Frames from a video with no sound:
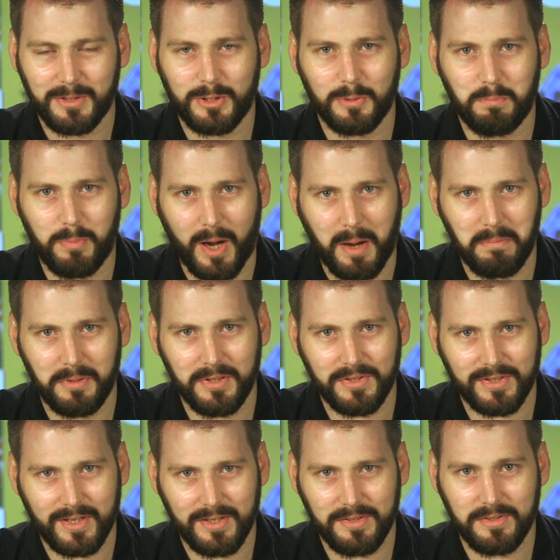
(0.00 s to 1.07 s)
to
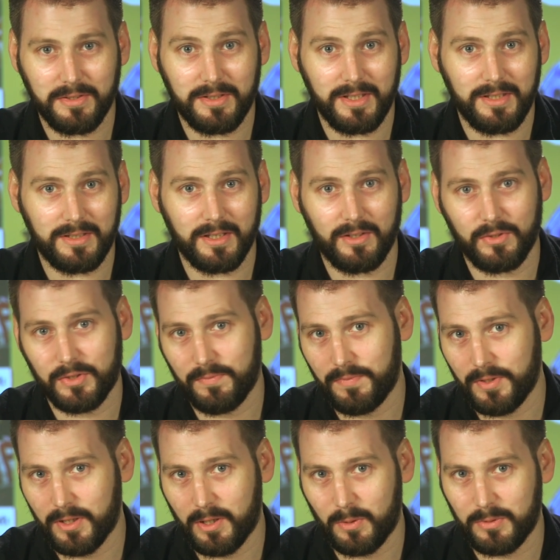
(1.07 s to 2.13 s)
publicise the details of
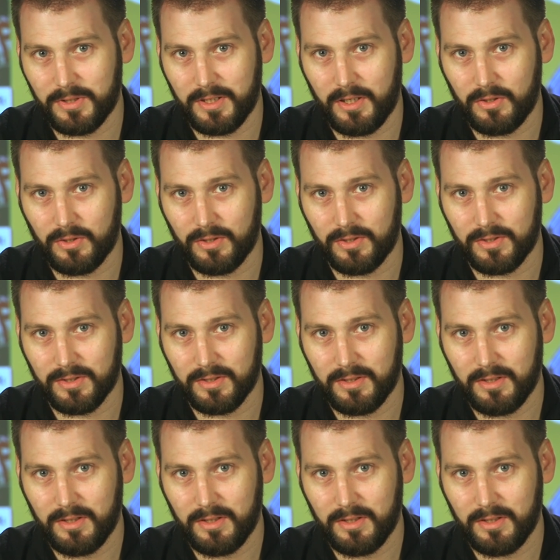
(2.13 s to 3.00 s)
the negotiations.